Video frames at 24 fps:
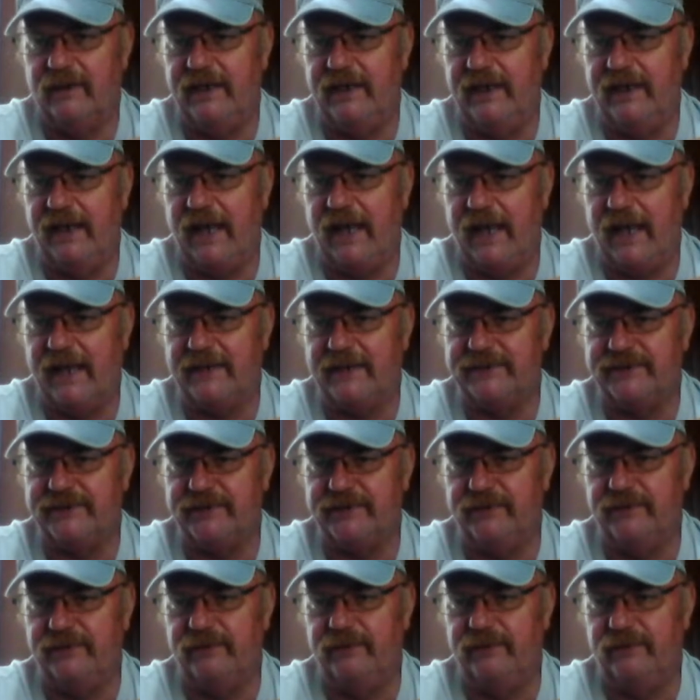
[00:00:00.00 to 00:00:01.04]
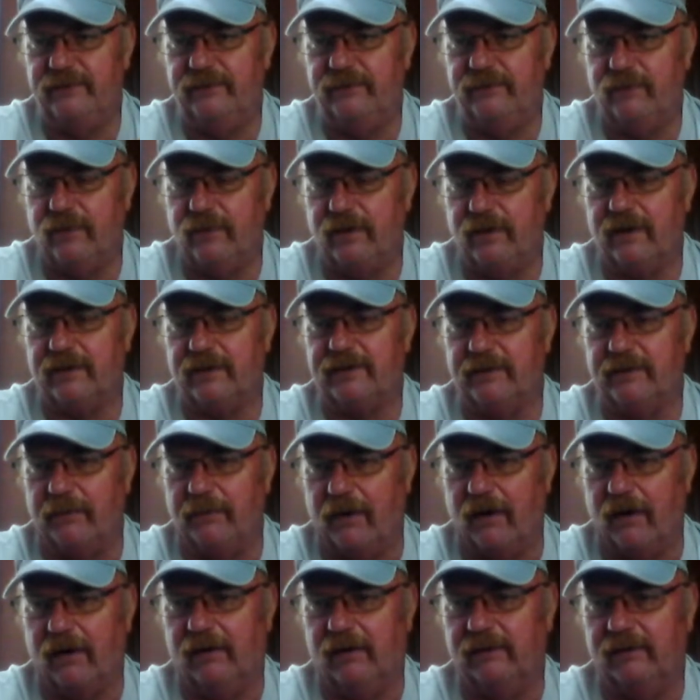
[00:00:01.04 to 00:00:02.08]
has to work
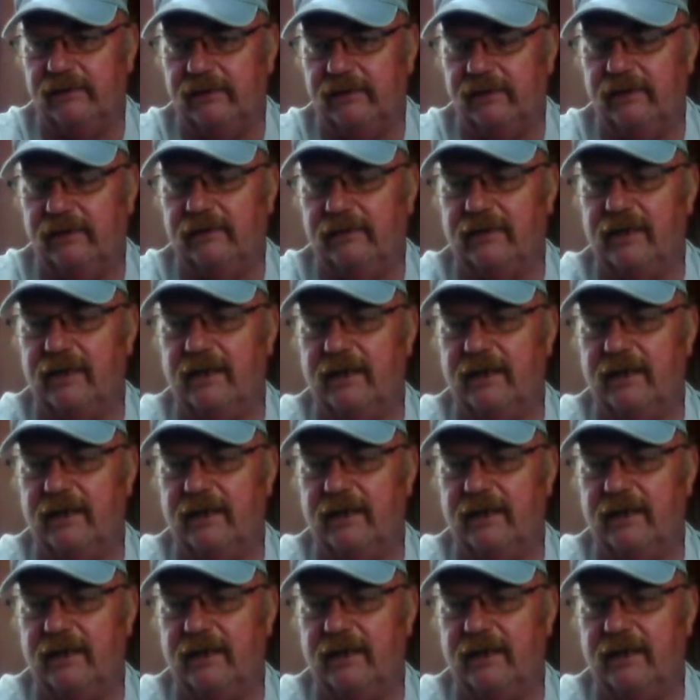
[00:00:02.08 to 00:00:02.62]
tomorrow. Okay.